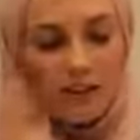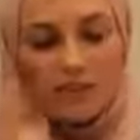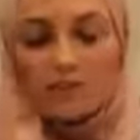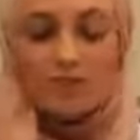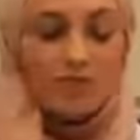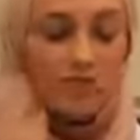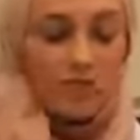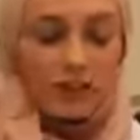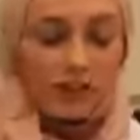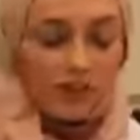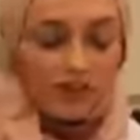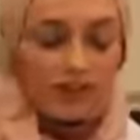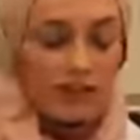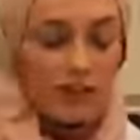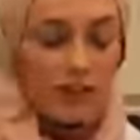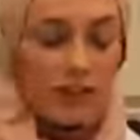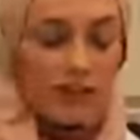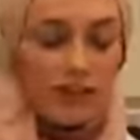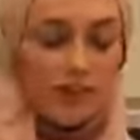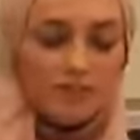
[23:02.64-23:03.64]
couldn't
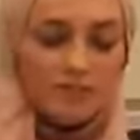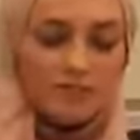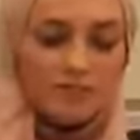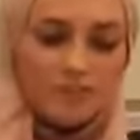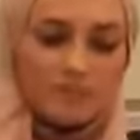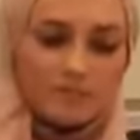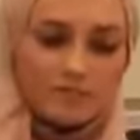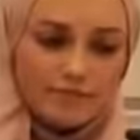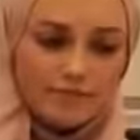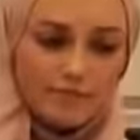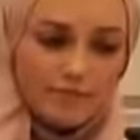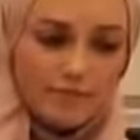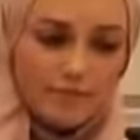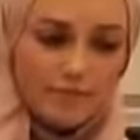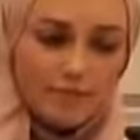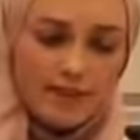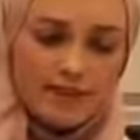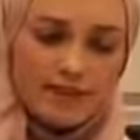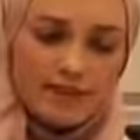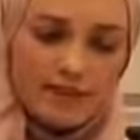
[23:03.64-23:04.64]
read it.
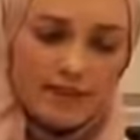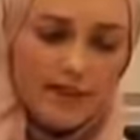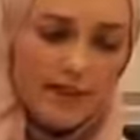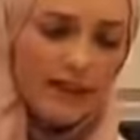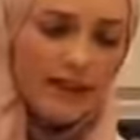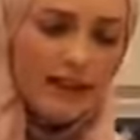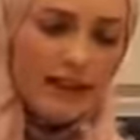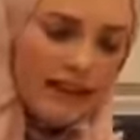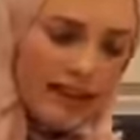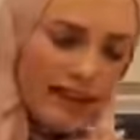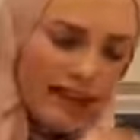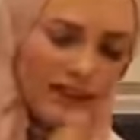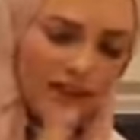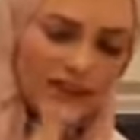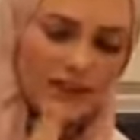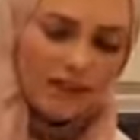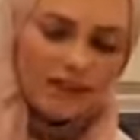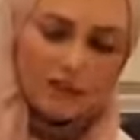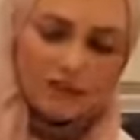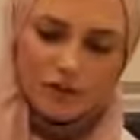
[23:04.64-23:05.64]
I
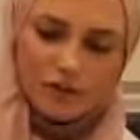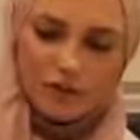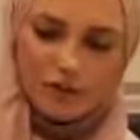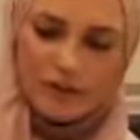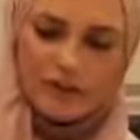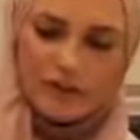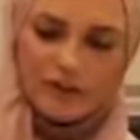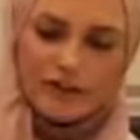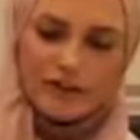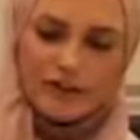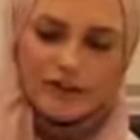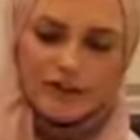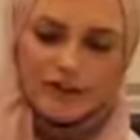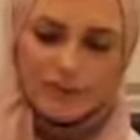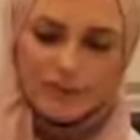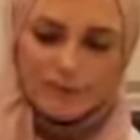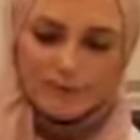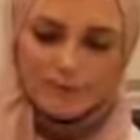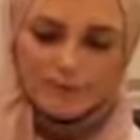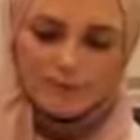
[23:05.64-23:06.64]
left it for a while
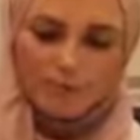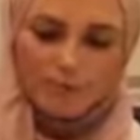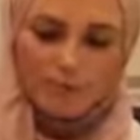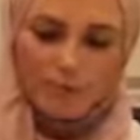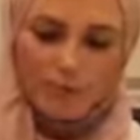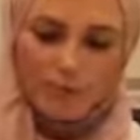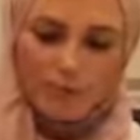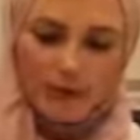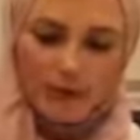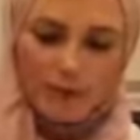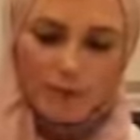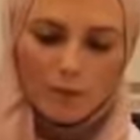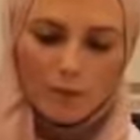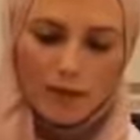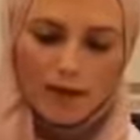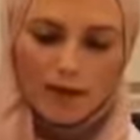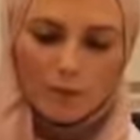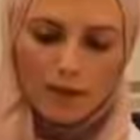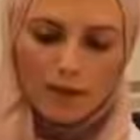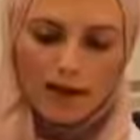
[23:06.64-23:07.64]
and
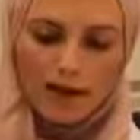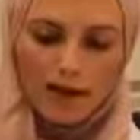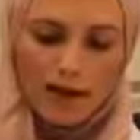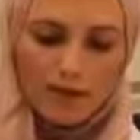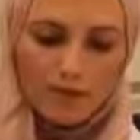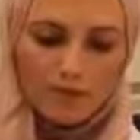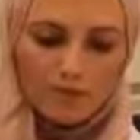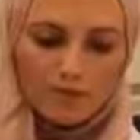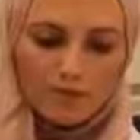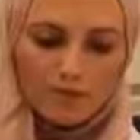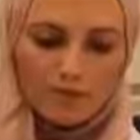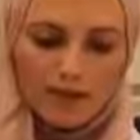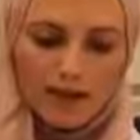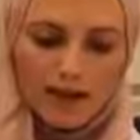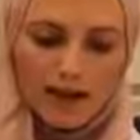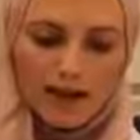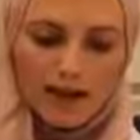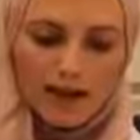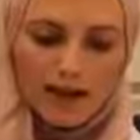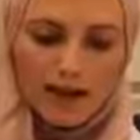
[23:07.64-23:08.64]
went away,
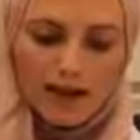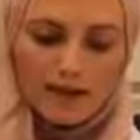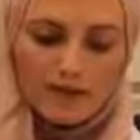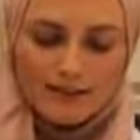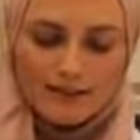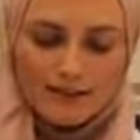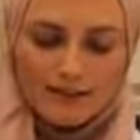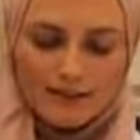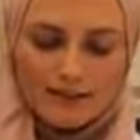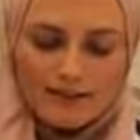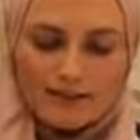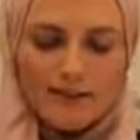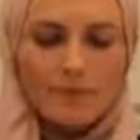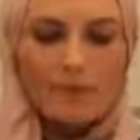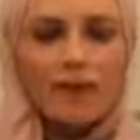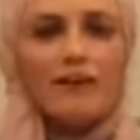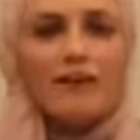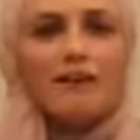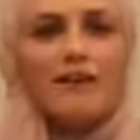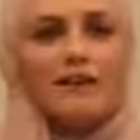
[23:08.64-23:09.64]
and
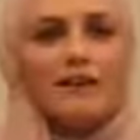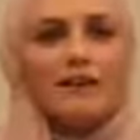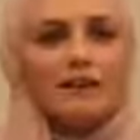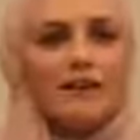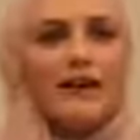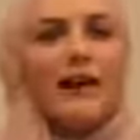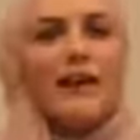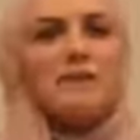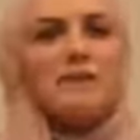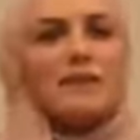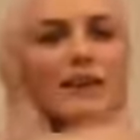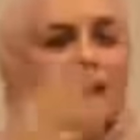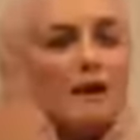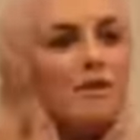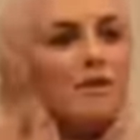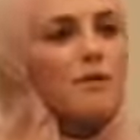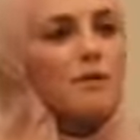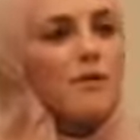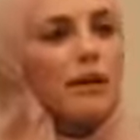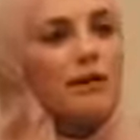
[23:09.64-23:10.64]
summer exams
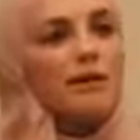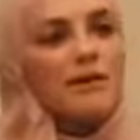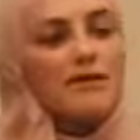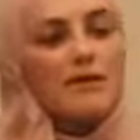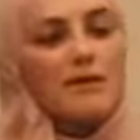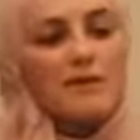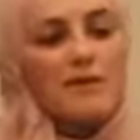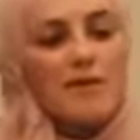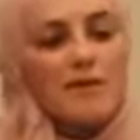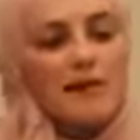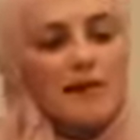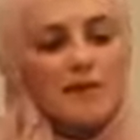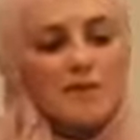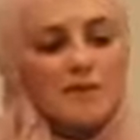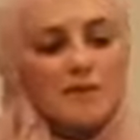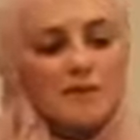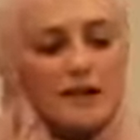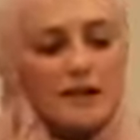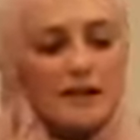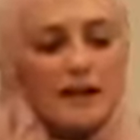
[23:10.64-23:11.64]
came and went, summer
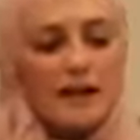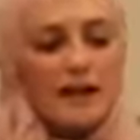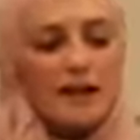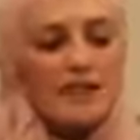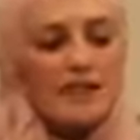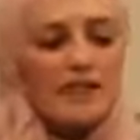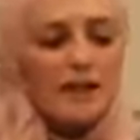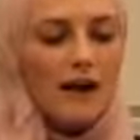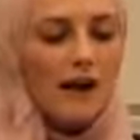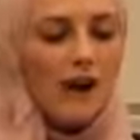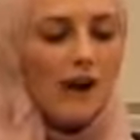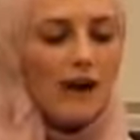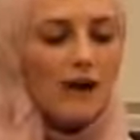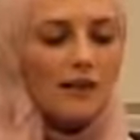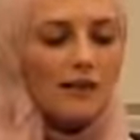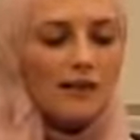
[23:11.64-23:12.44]
came and went, and